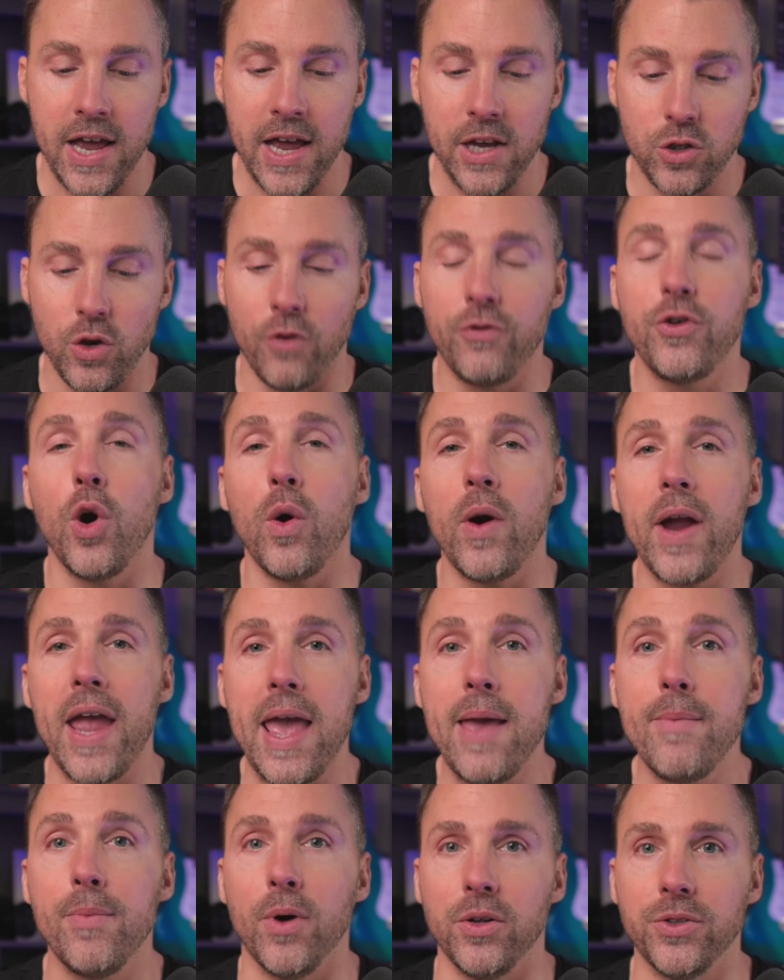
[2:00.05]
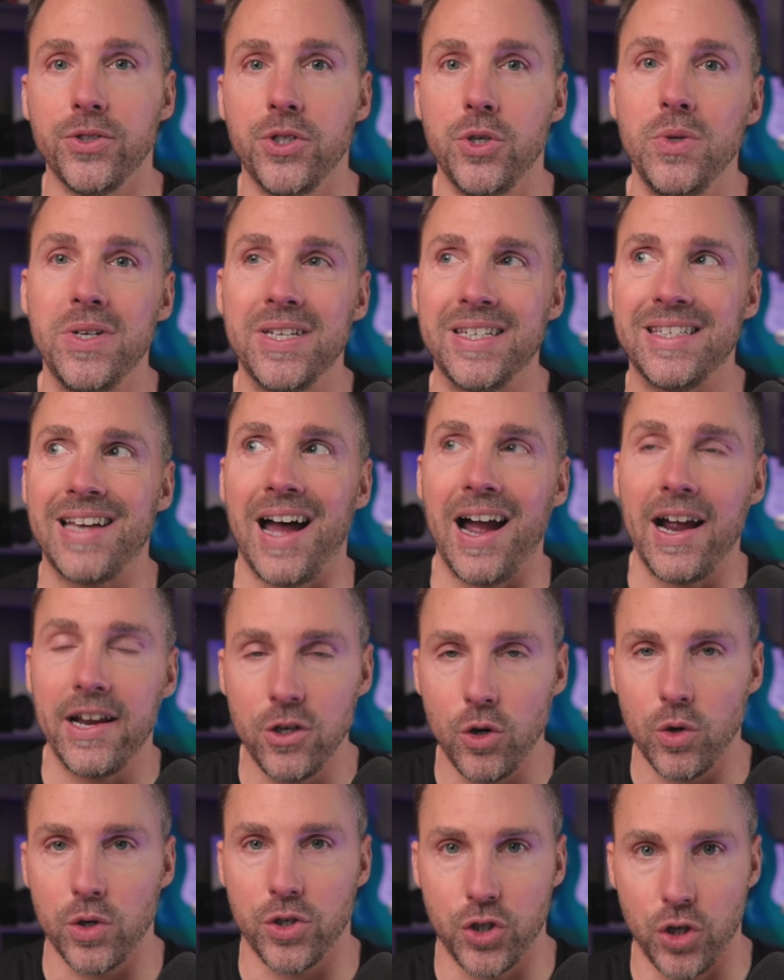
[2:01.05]
So if you're able to
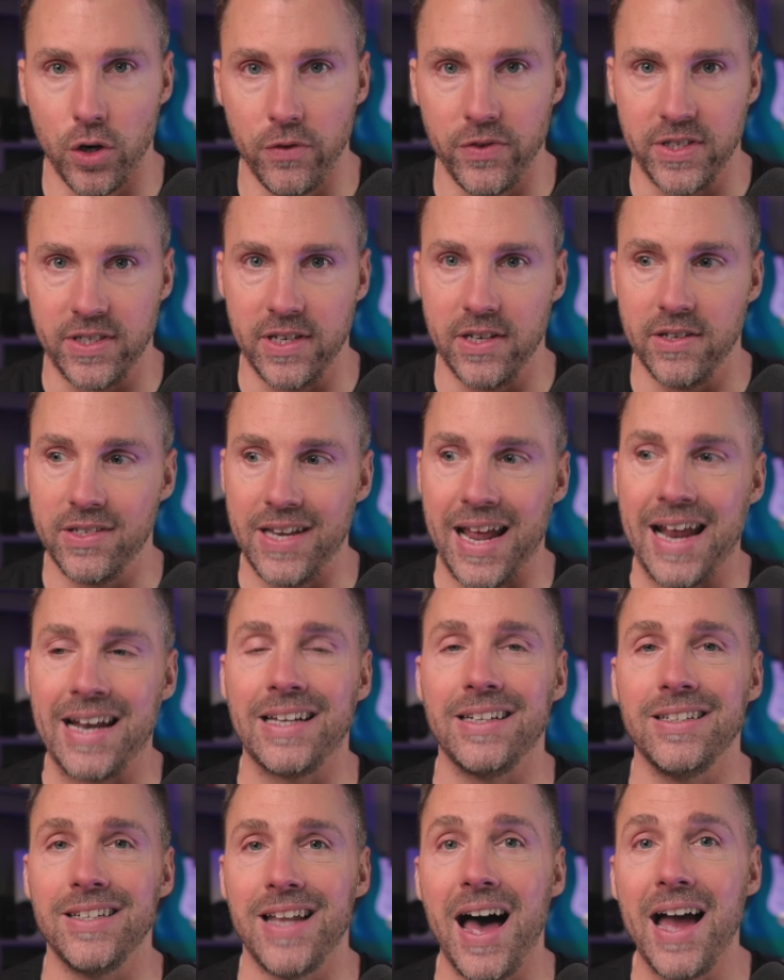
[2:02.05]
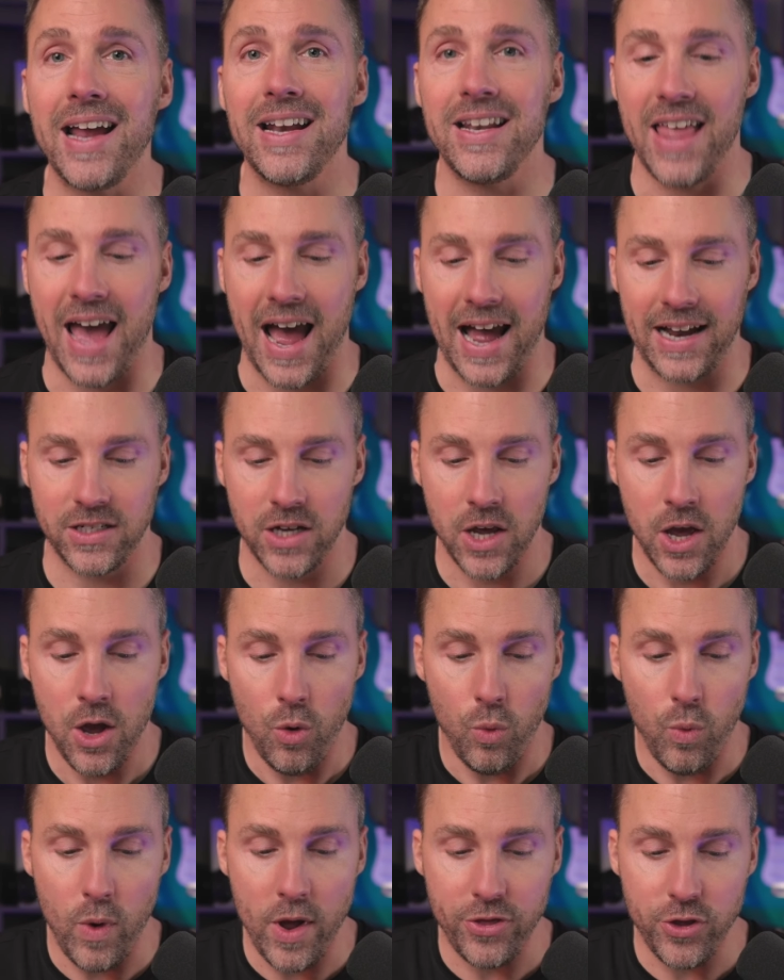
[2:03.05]
design your services and align that
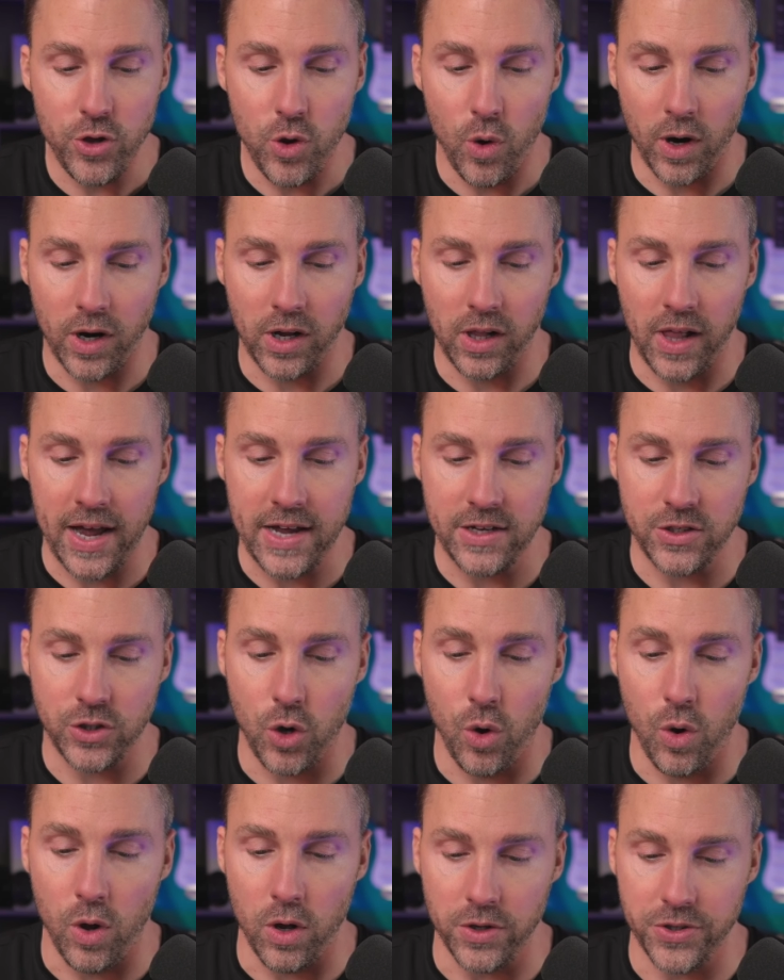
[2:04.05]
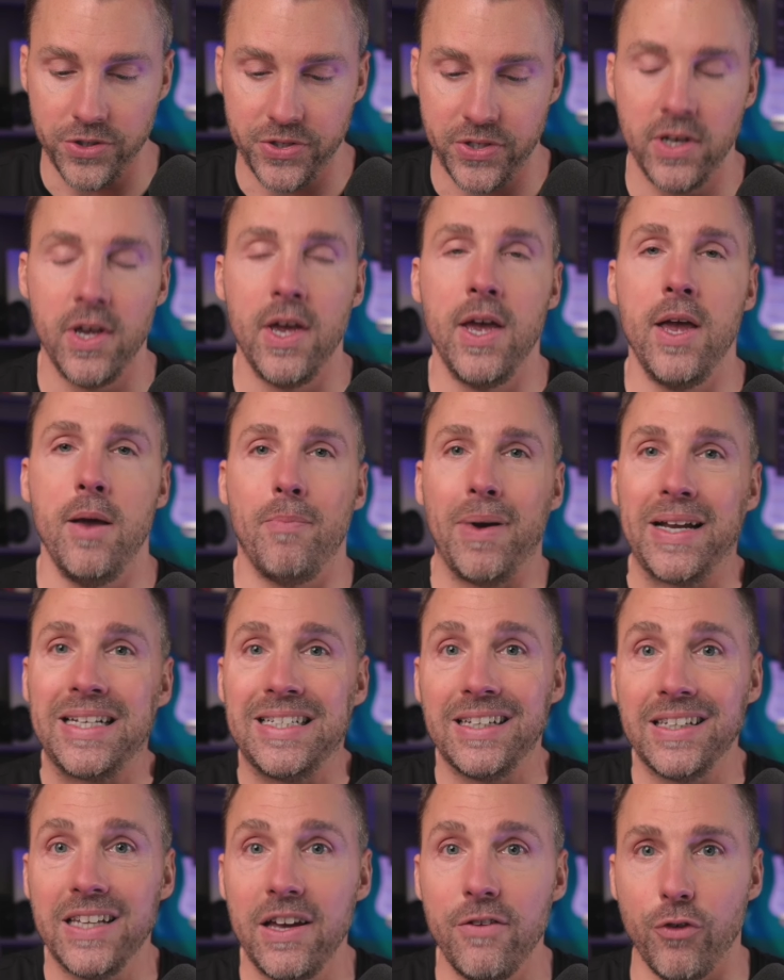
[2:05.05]
with your clients' goals by
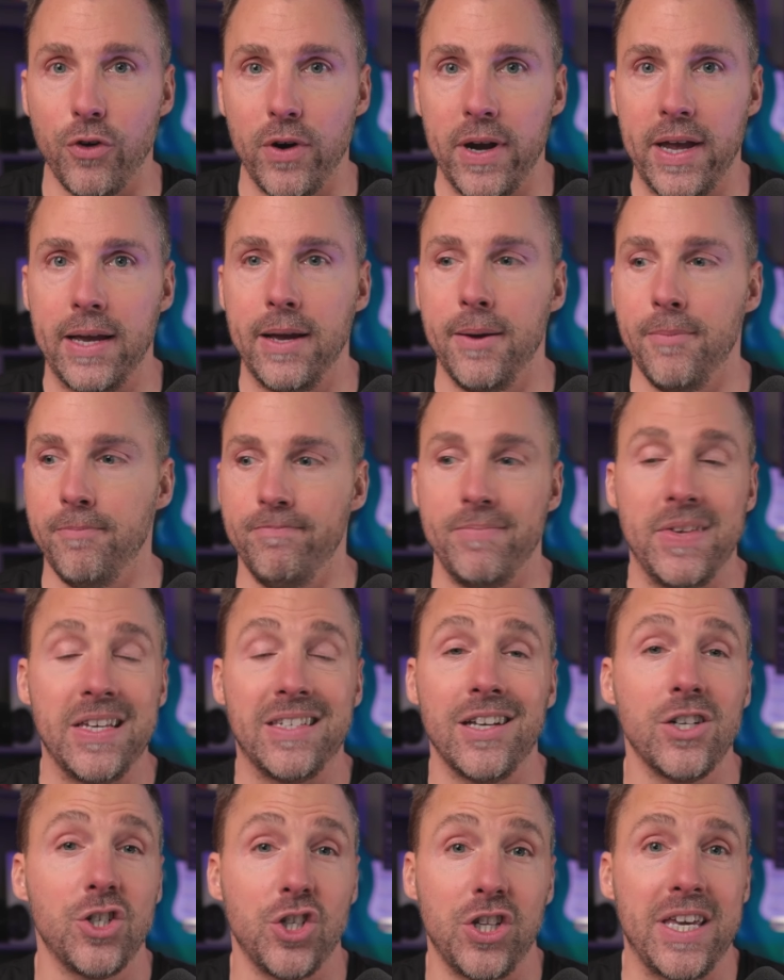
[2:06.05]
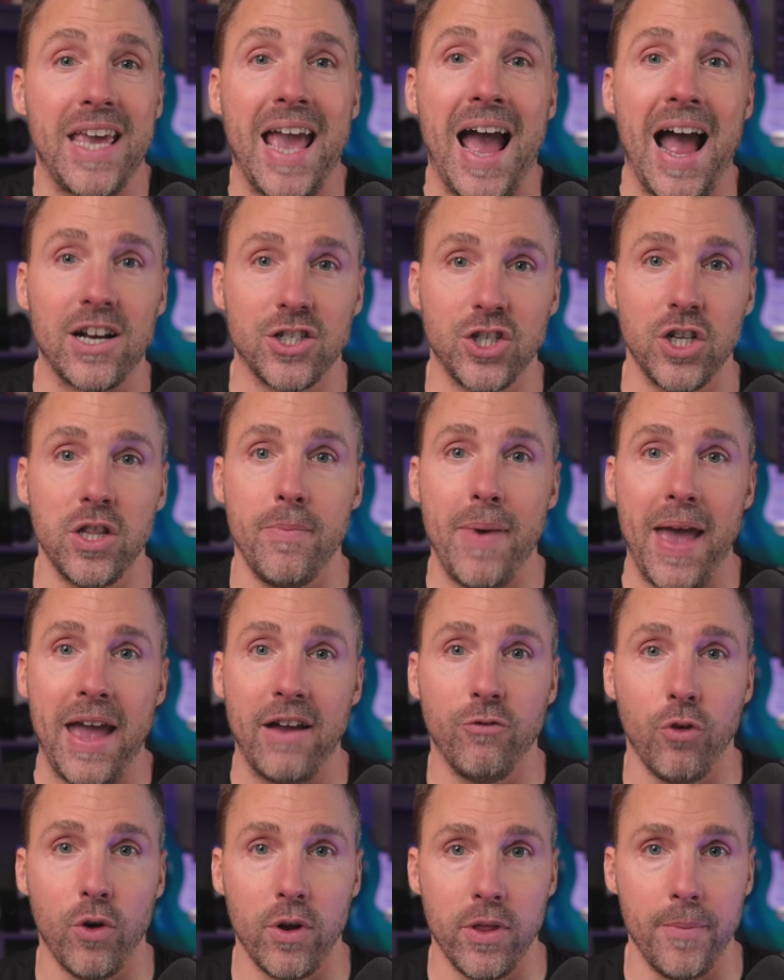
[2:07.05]
delivering essentially cash in the
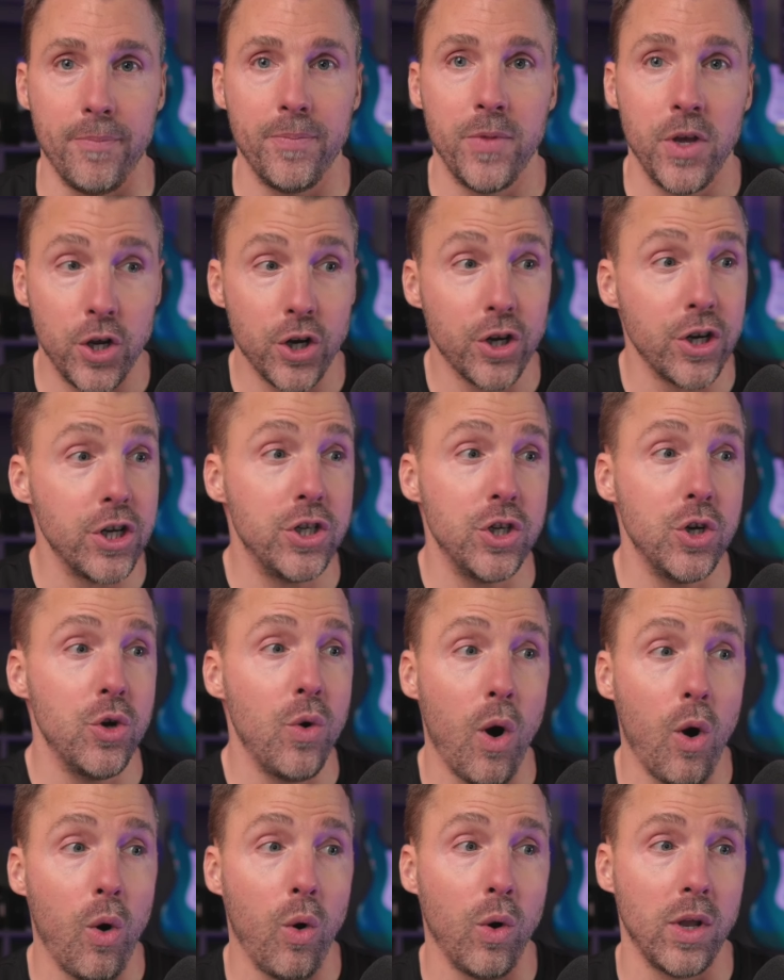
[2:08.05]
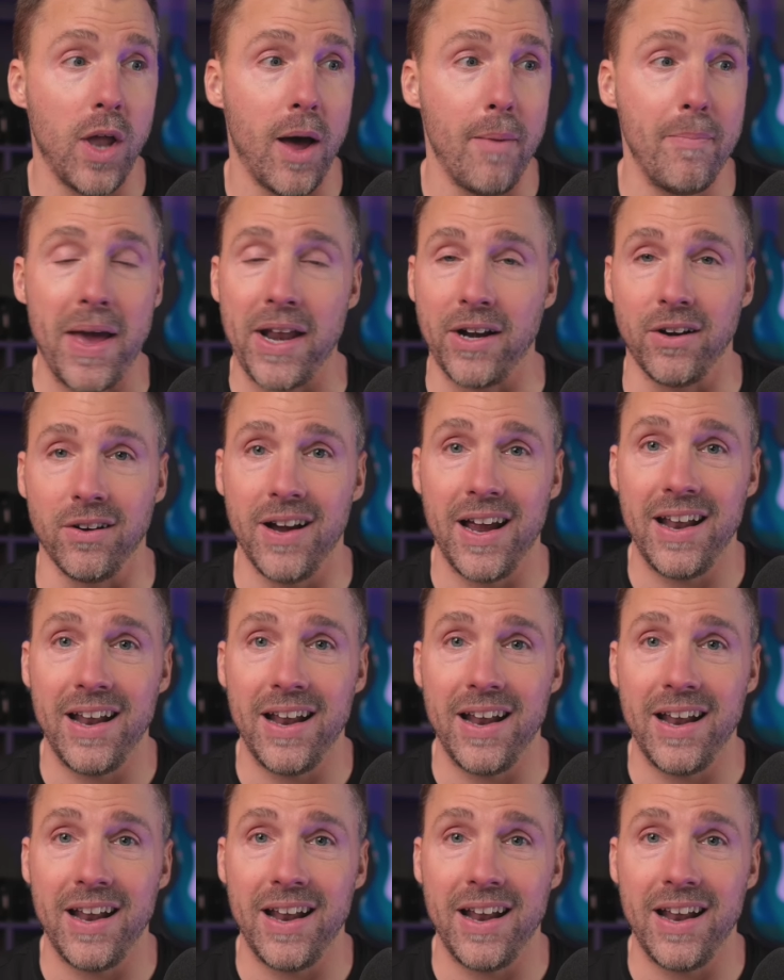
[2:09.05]
bank for them, you're going to do a whole lot better.